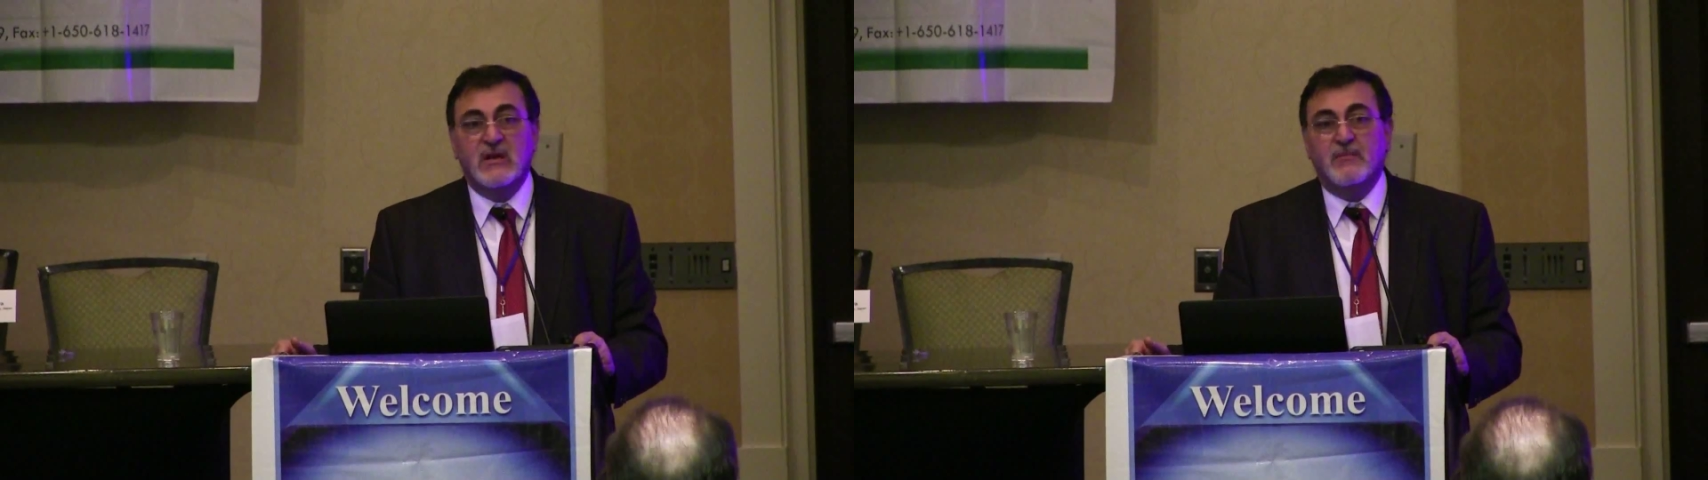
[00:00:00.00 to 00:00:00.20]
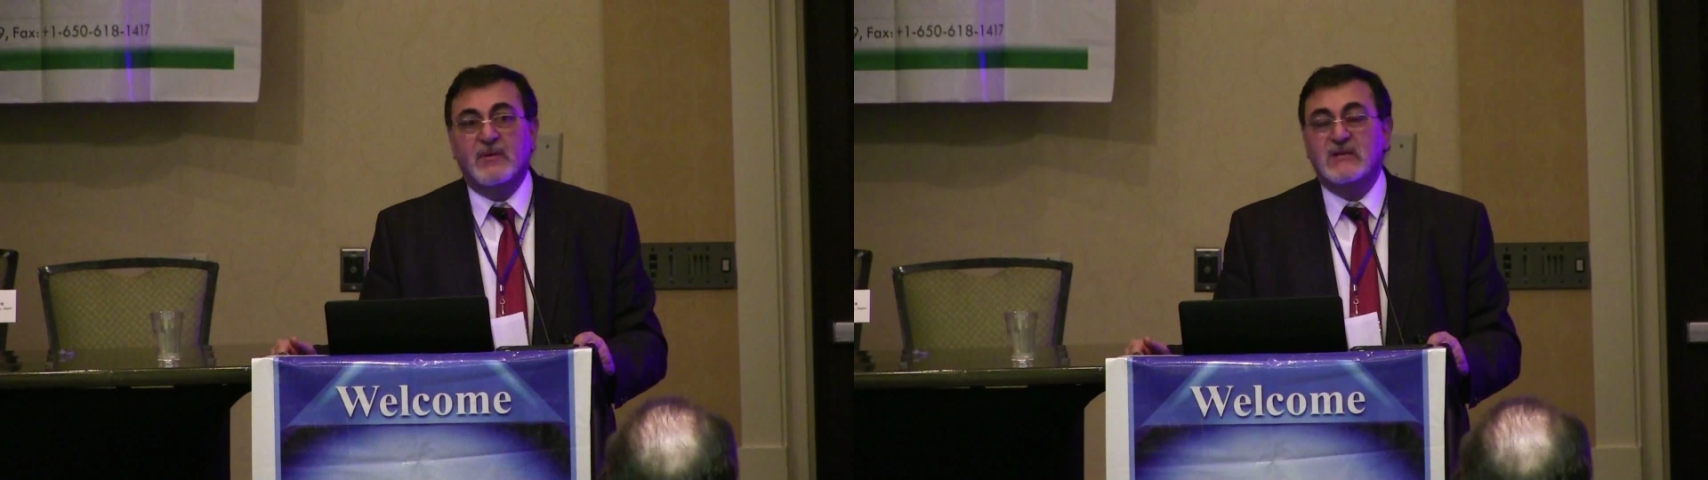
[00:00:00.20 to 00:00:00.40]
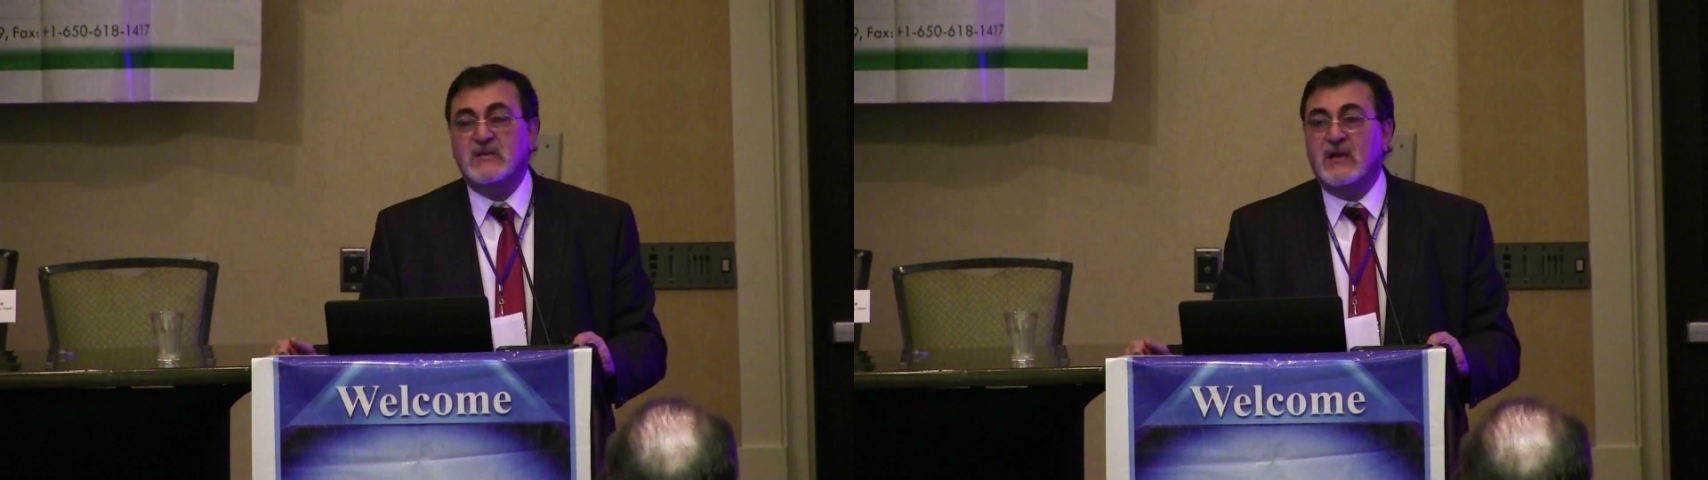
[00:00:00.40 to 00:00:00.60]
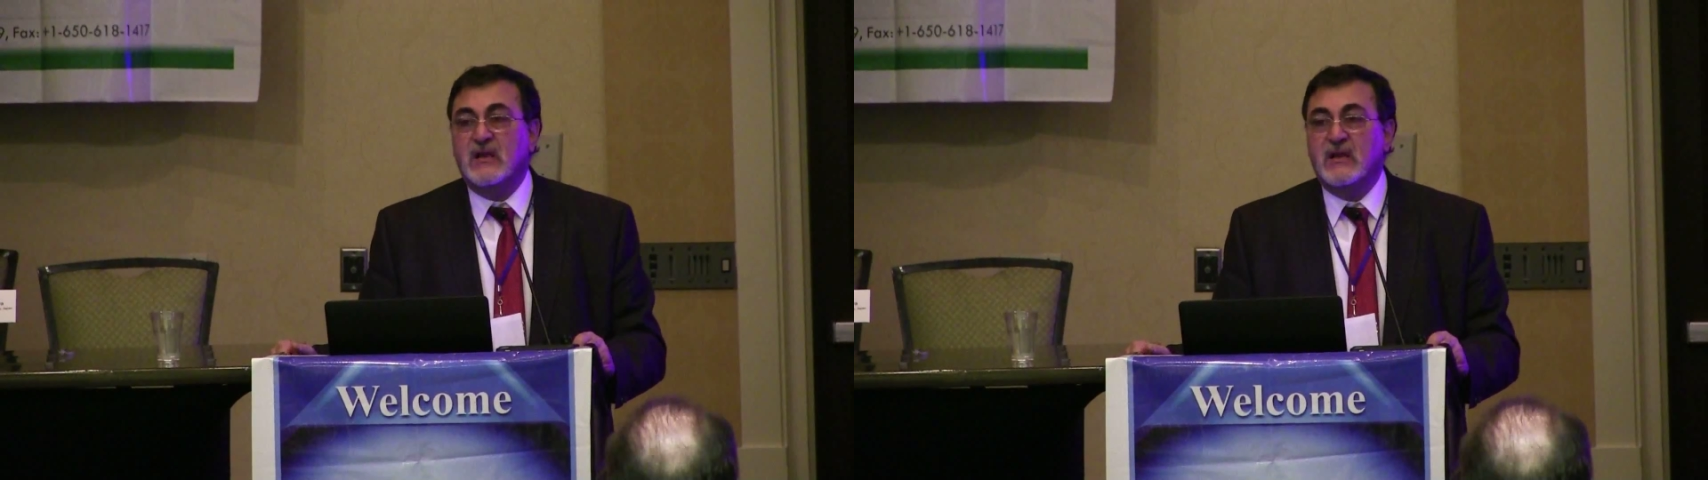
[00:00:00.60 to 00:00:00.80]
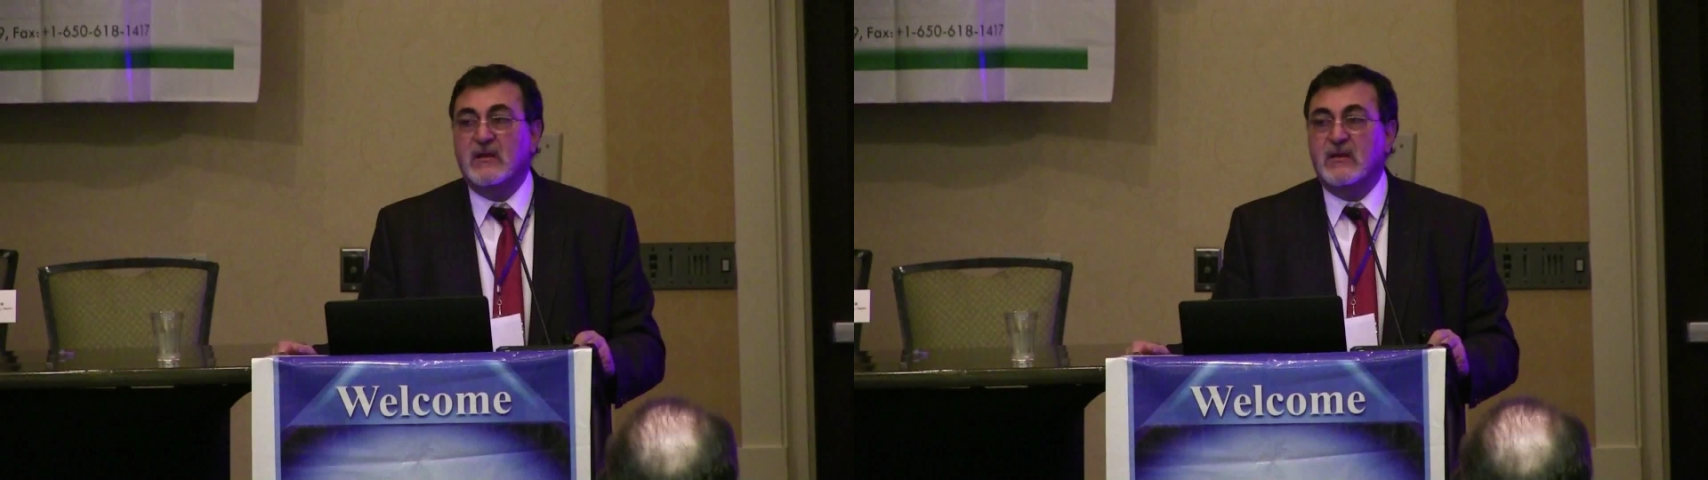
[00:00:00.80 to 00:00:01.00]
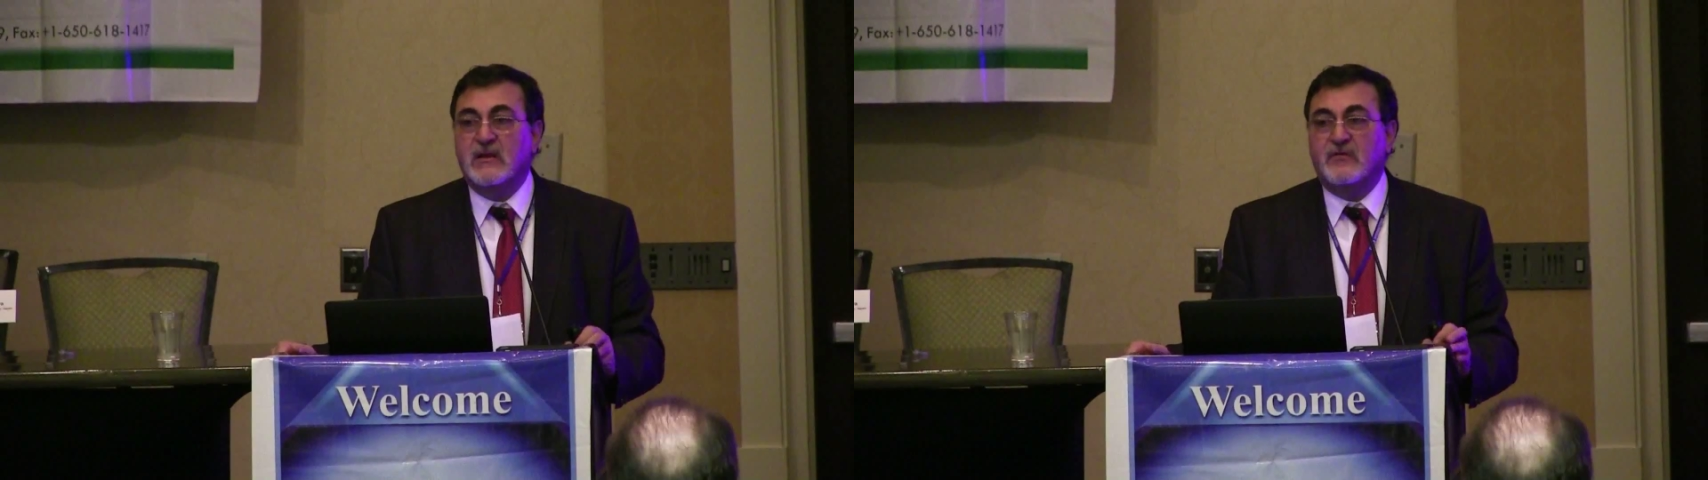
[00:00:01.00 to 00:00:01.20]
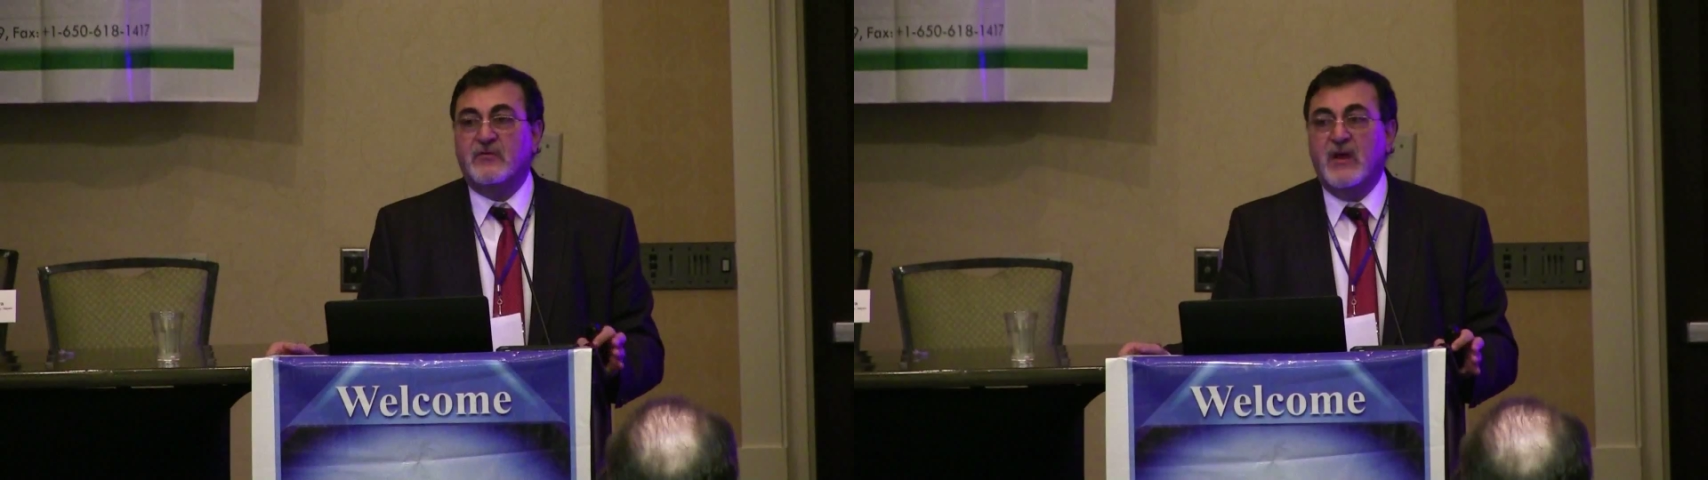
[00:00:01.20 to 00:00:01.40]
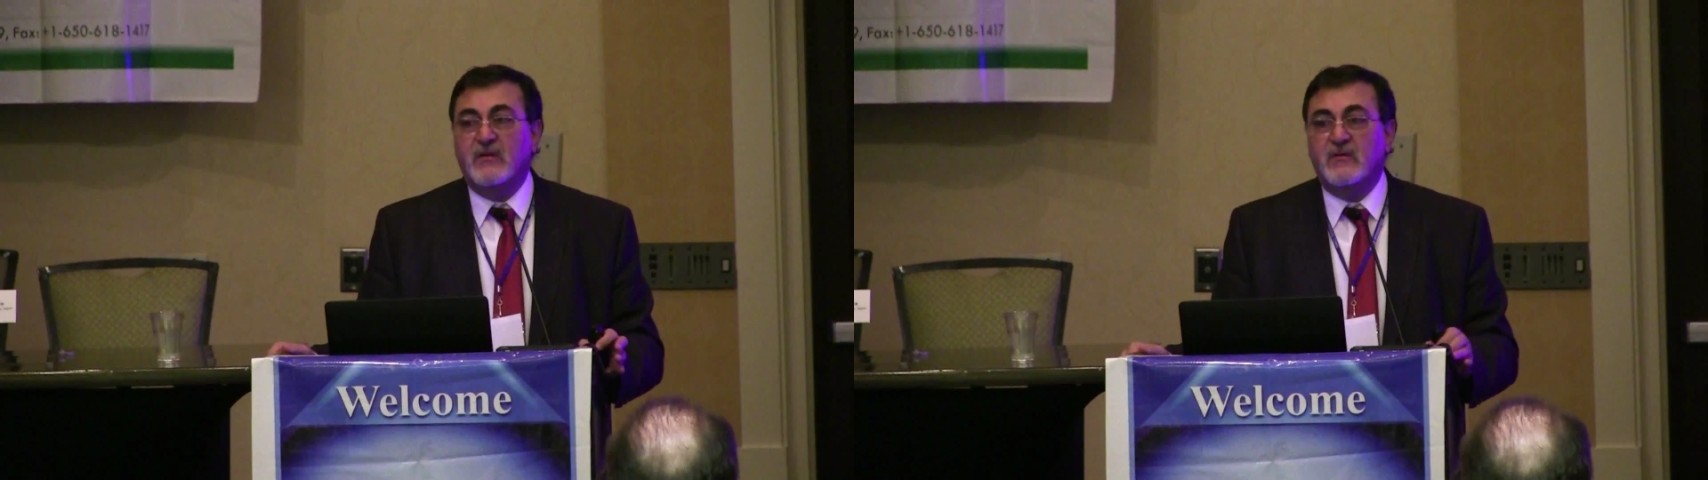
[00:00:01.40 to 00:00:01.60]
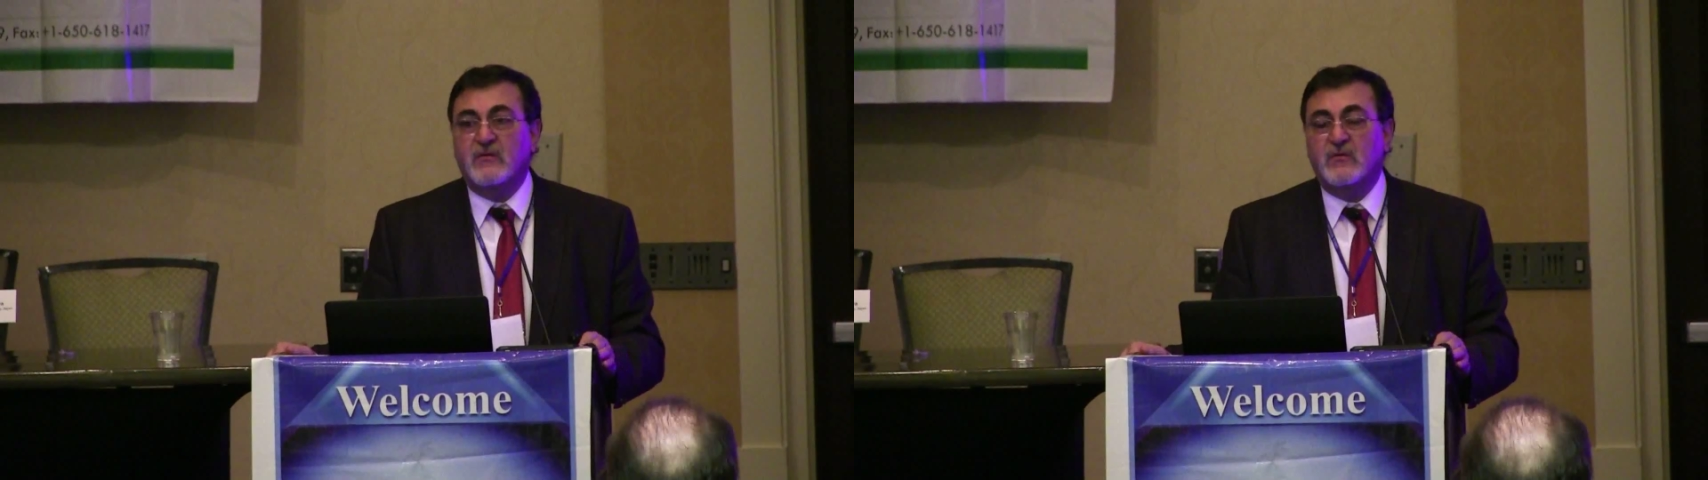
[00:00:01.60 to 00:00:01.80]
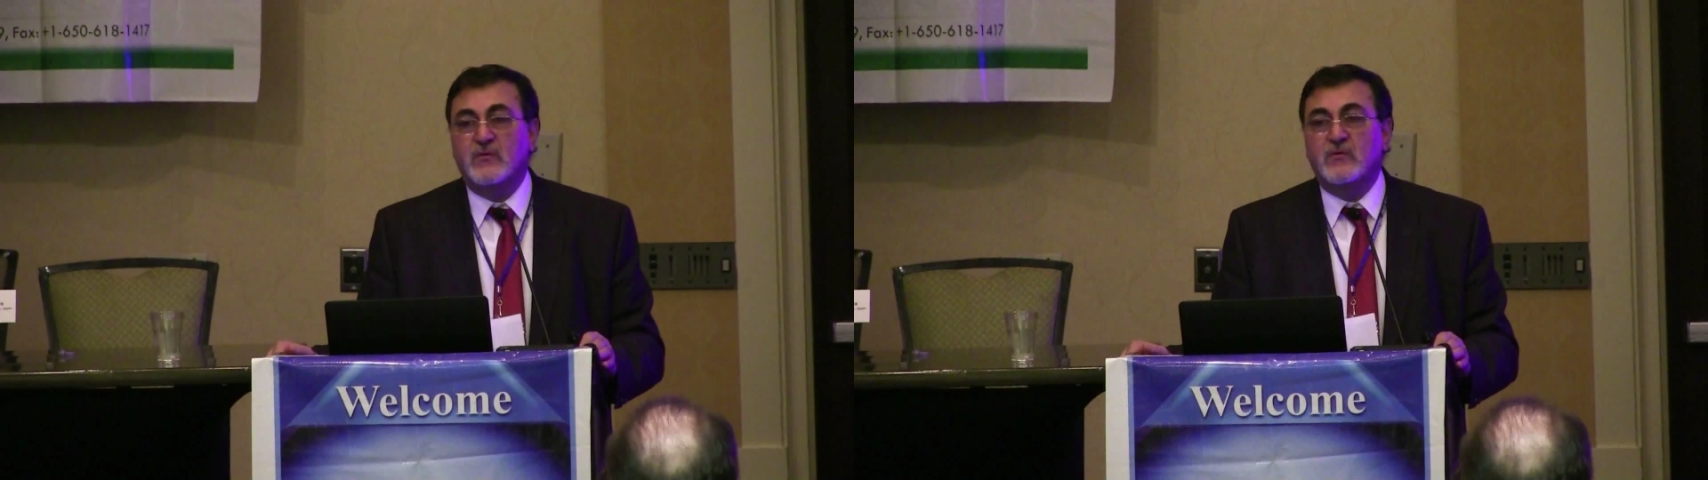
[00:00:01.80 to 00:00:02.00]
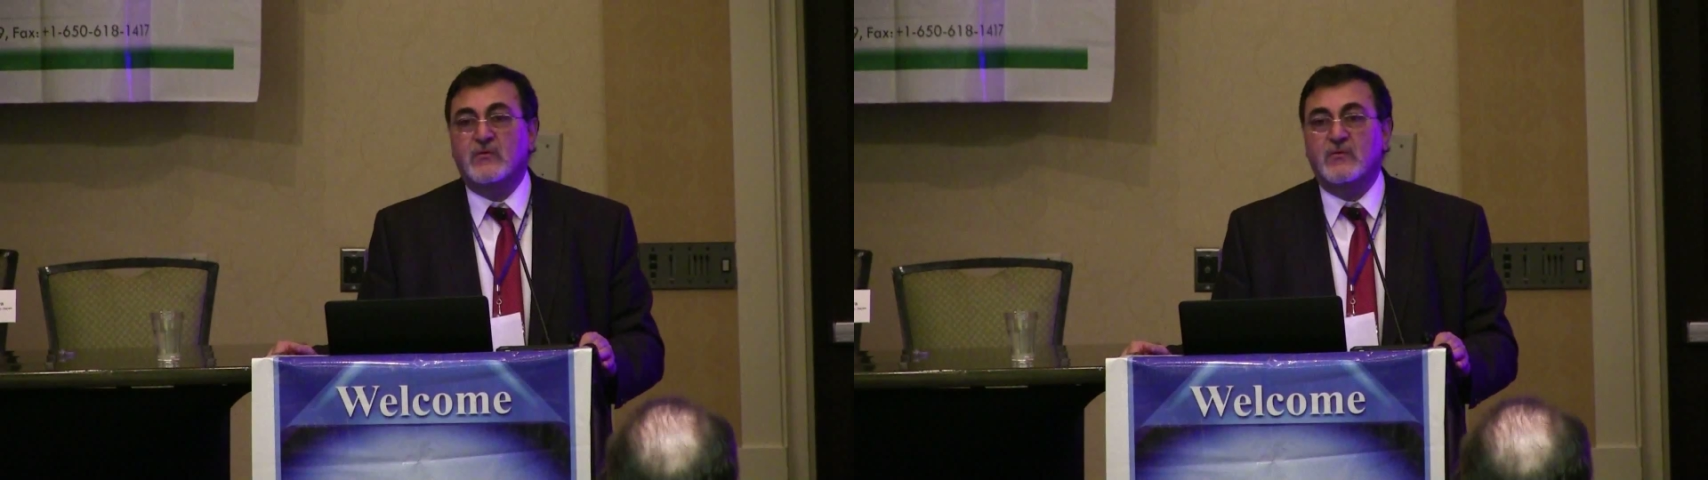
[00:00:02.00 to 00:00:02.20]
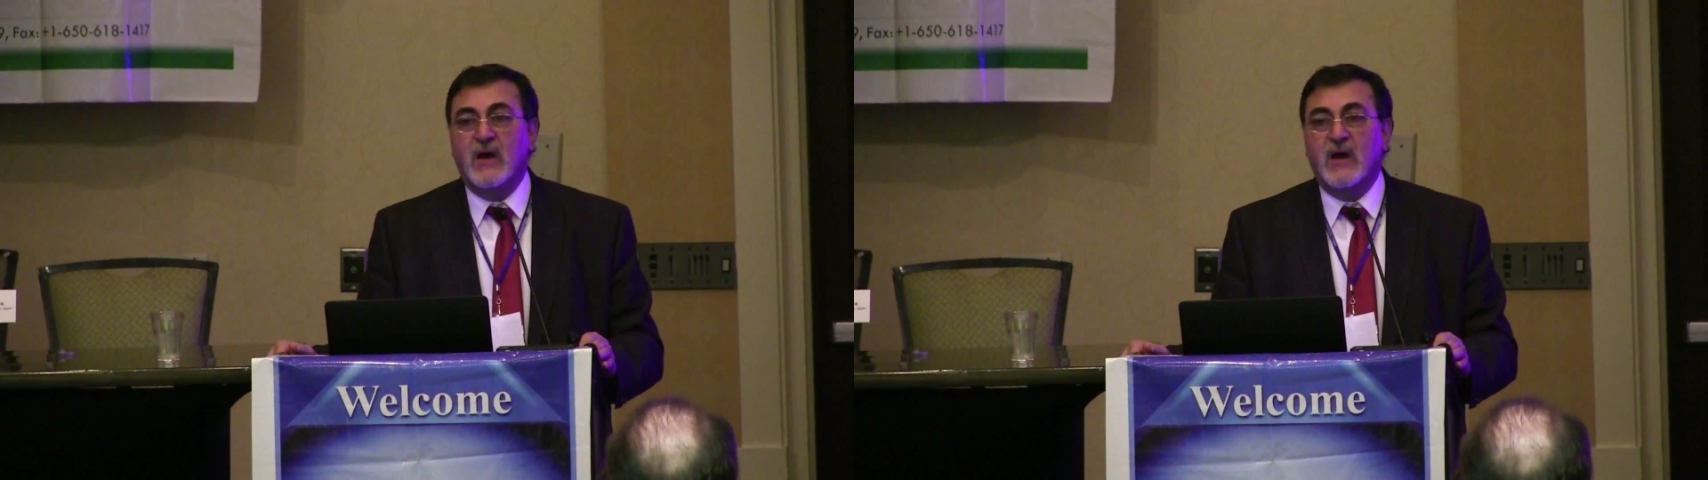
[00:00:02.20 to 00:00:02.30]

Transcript: basically, they tend to